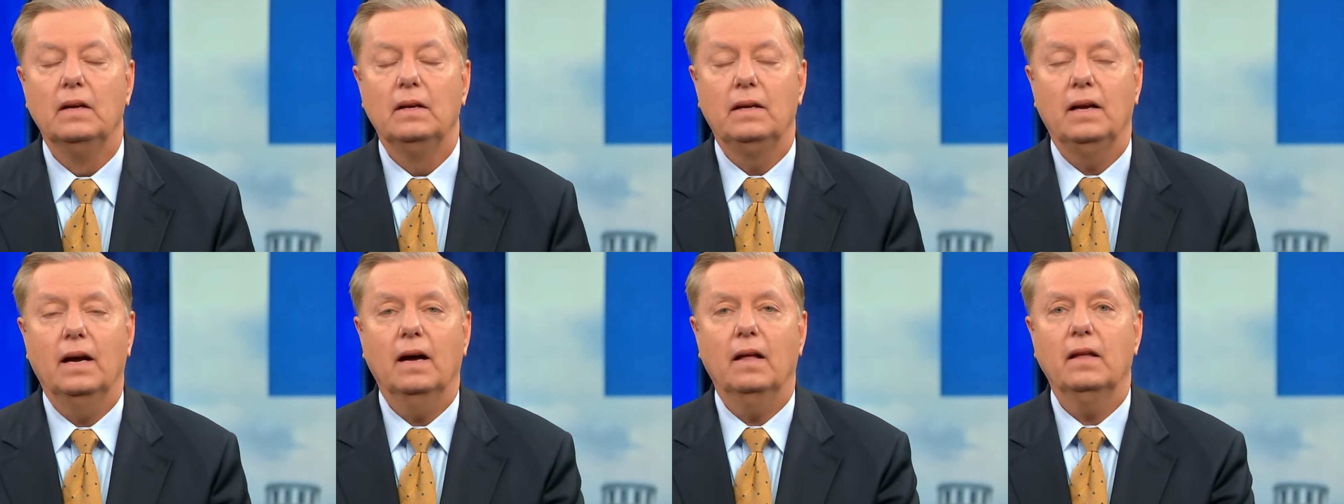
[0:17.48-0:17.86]

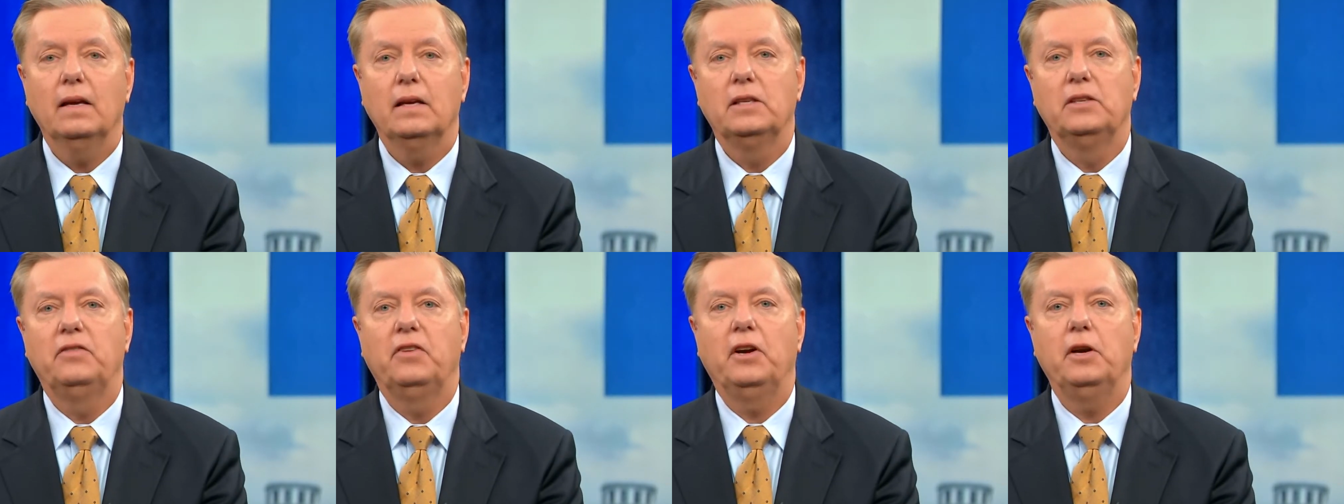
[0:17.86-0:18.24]
Yeah, I
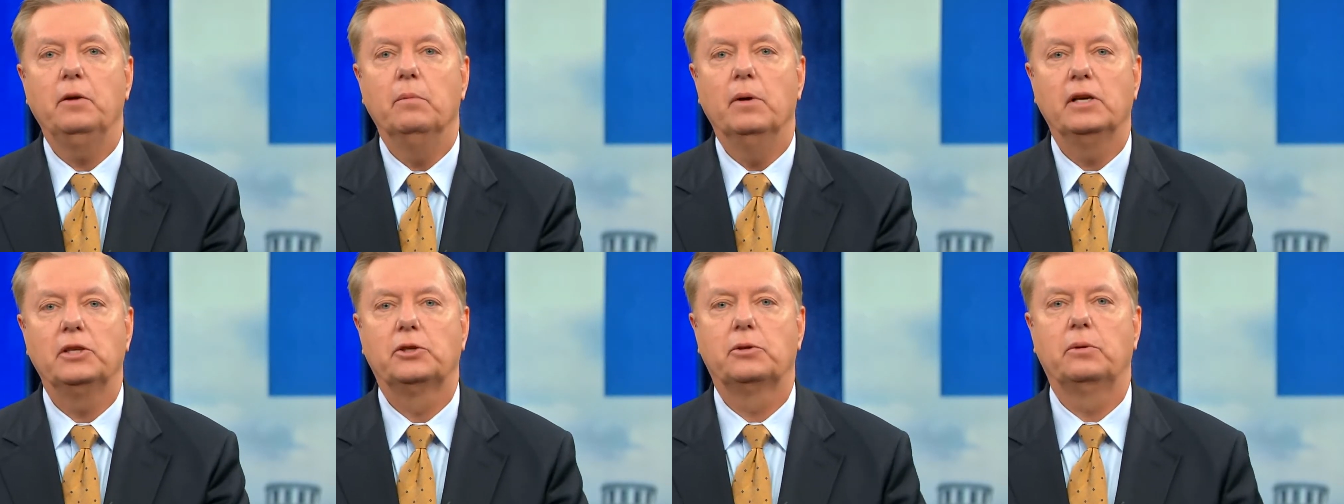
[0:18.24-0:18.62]
think he's very
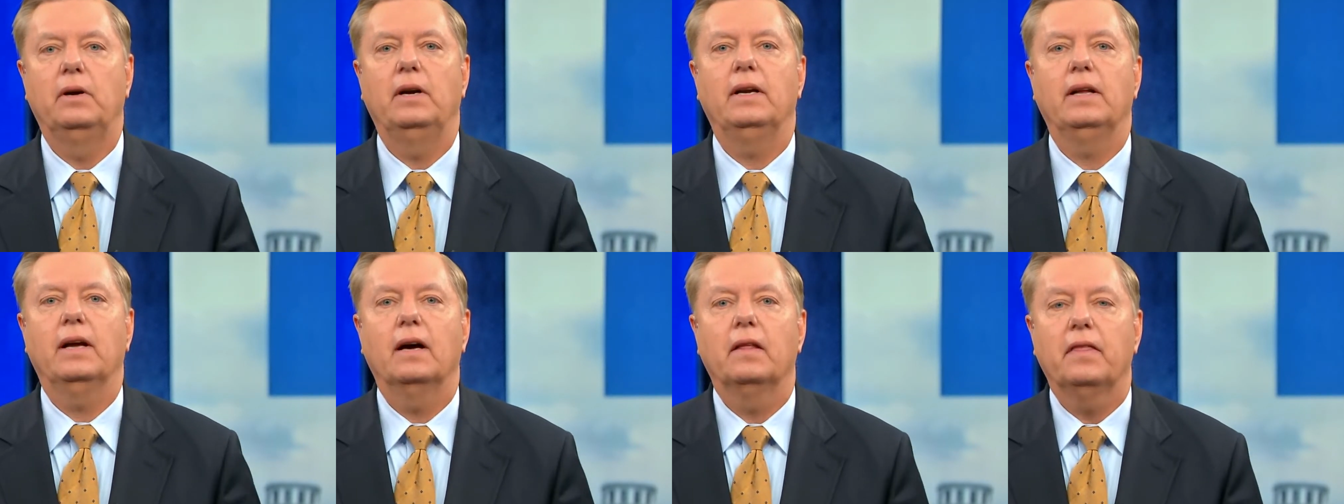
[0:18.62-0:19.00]
much
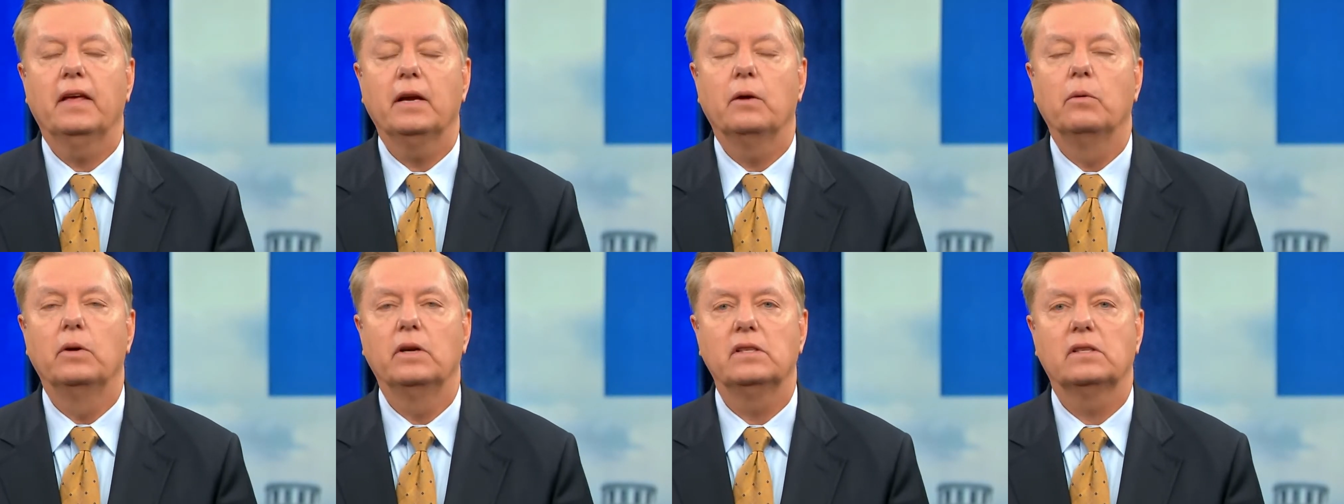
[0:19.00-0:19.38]
ready. I
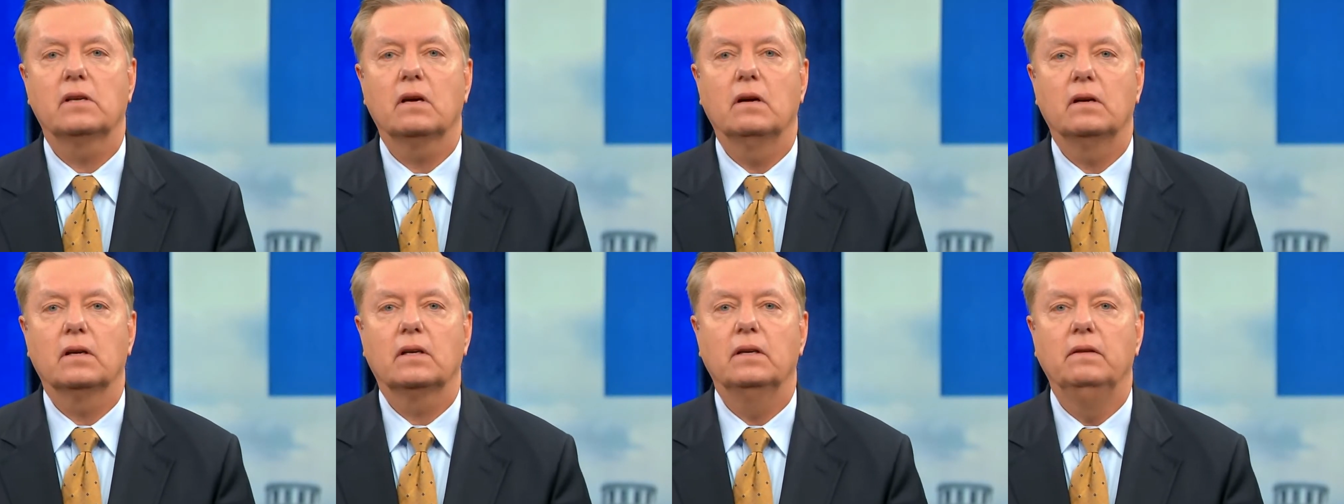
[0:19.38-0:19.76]
think what he's
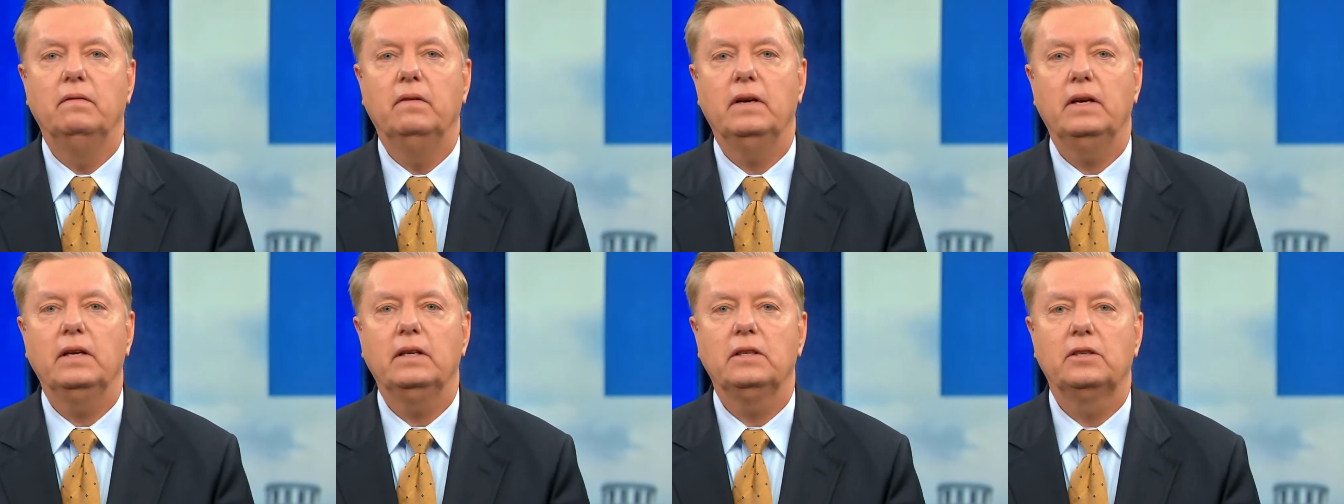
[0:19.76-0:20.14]
going to
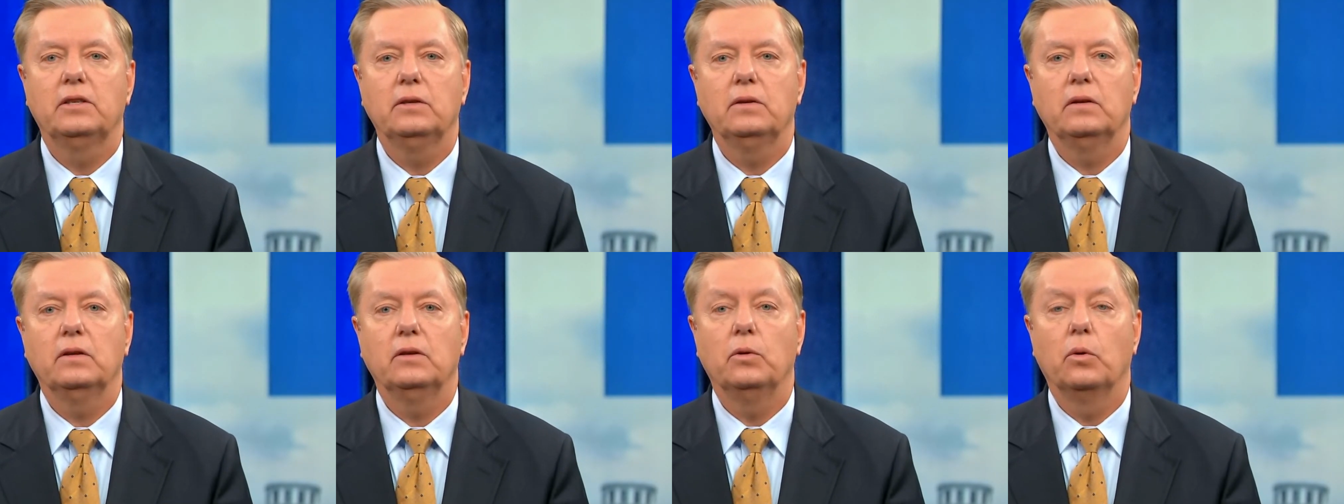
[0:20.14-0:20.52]
convey
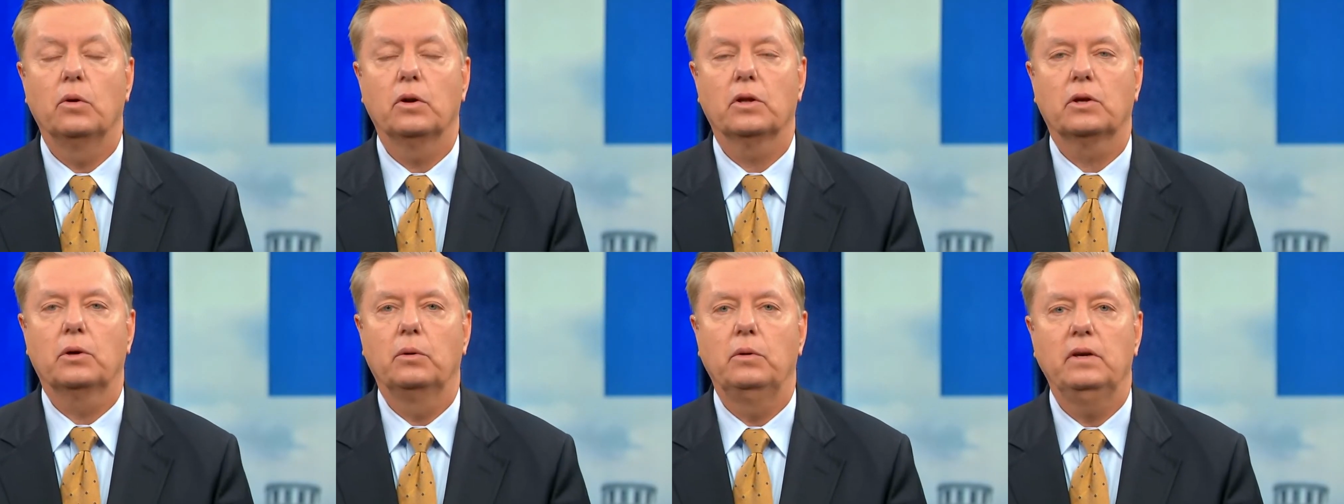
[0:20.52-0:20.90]
to
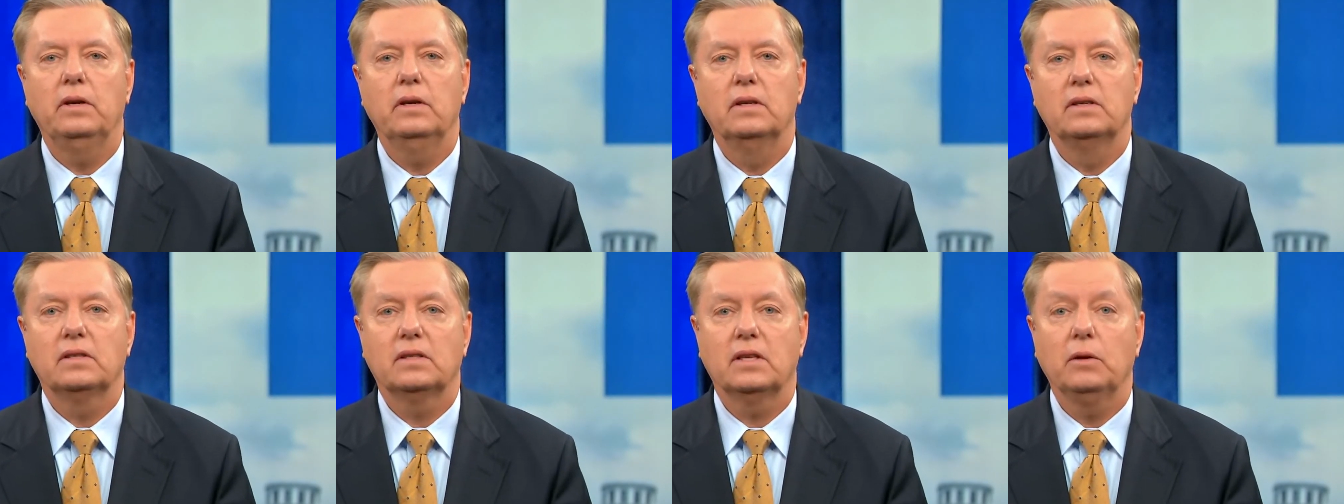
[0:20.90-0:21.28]
North
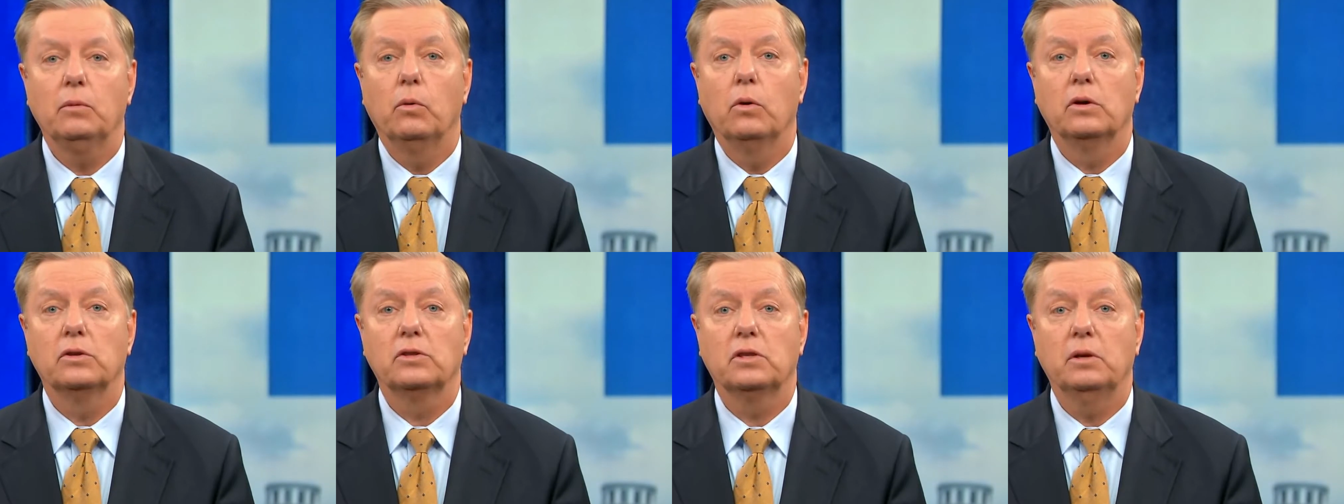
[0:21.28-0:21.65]
Korea is he
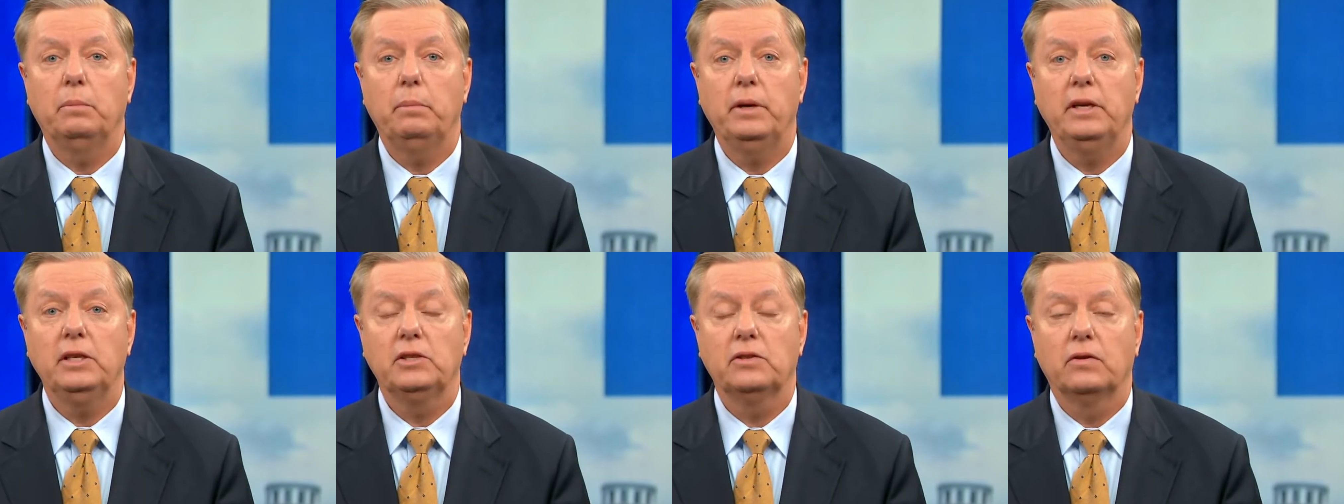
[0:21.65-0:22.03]
wants a
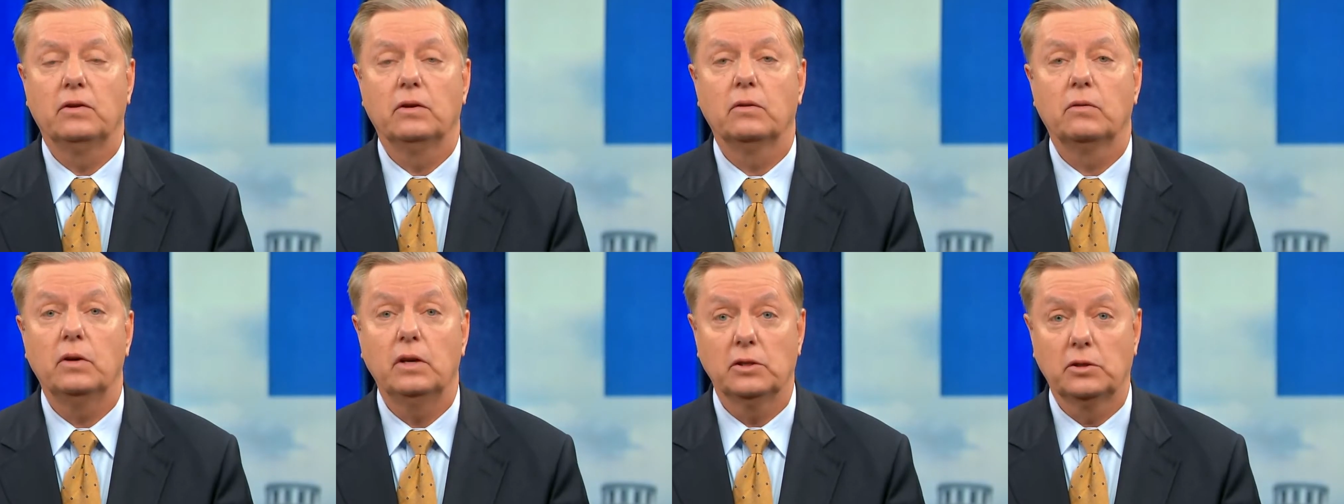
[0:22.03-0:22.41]

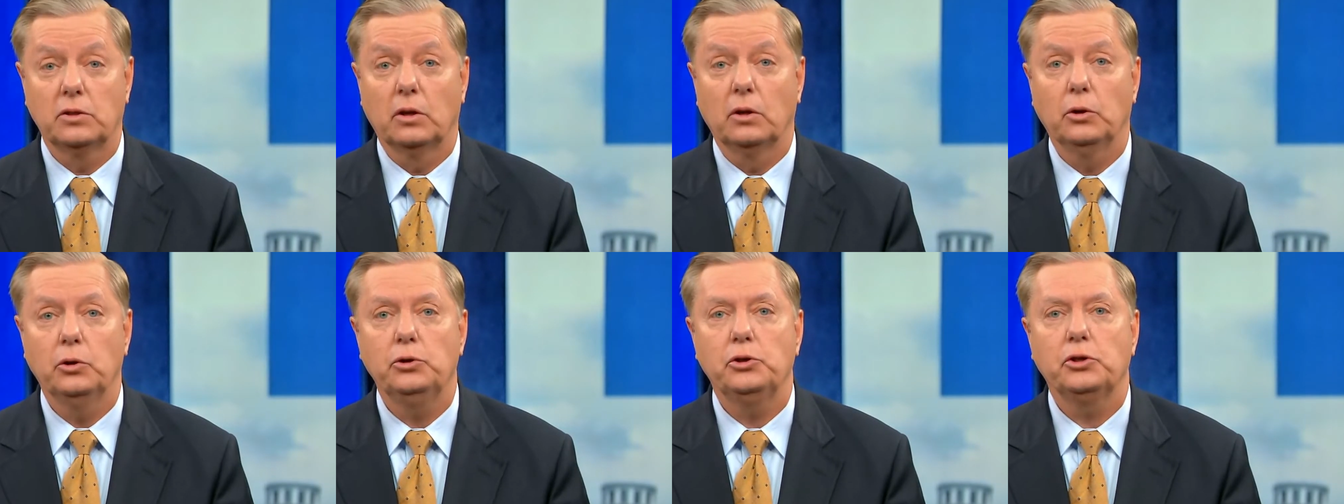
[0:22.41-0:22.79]
peaceful
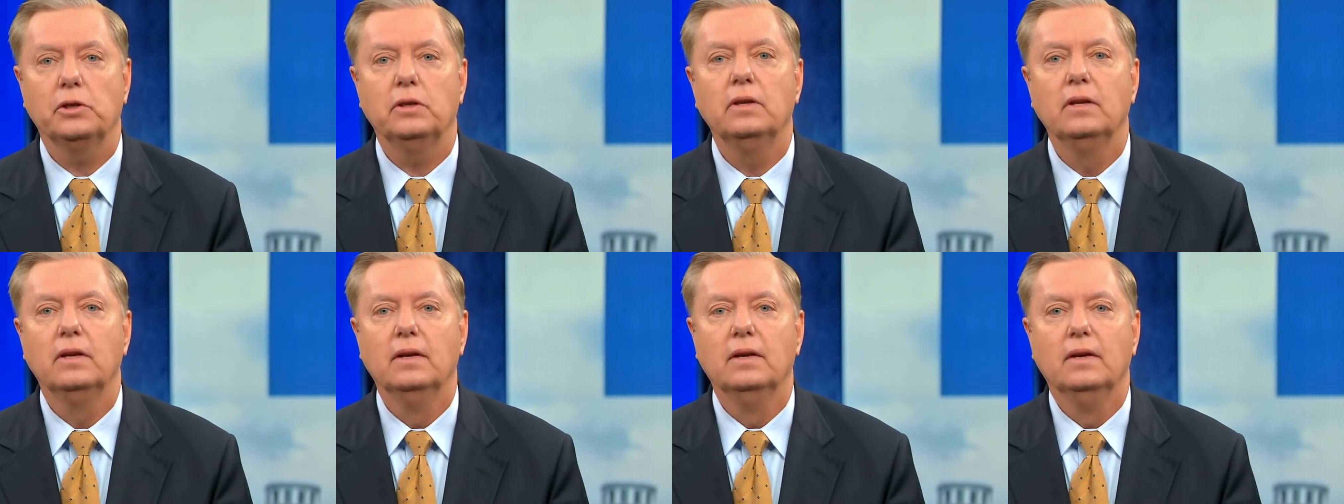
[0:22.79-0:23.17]
resolution